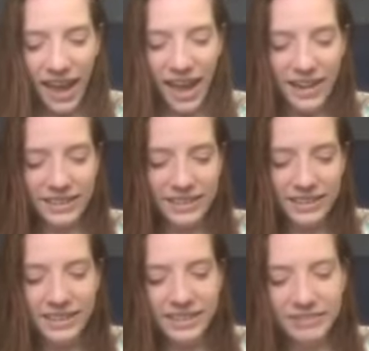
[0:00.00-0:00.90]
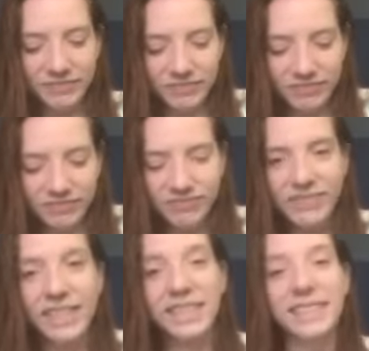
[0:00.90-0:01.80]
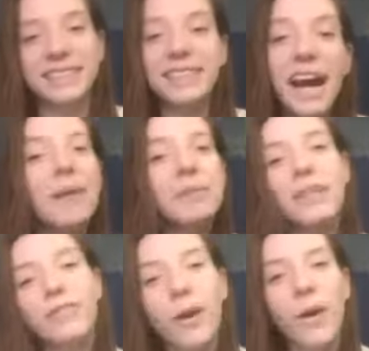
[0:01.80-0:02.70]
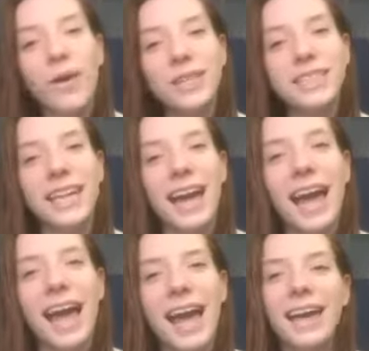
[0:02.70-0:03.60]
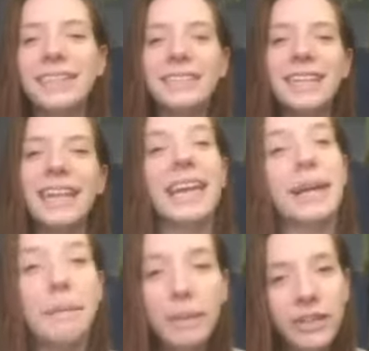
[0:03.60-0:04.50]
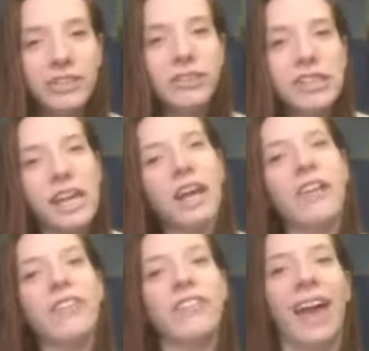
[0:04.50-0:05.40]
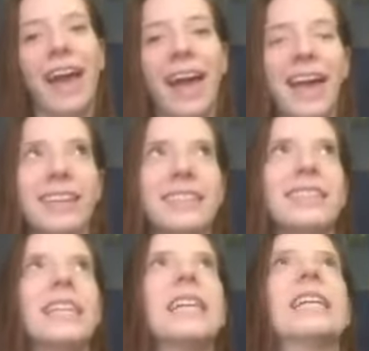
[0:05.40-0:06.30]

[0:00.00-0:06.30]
and it is the opposite of cold, and it could burn yourself, and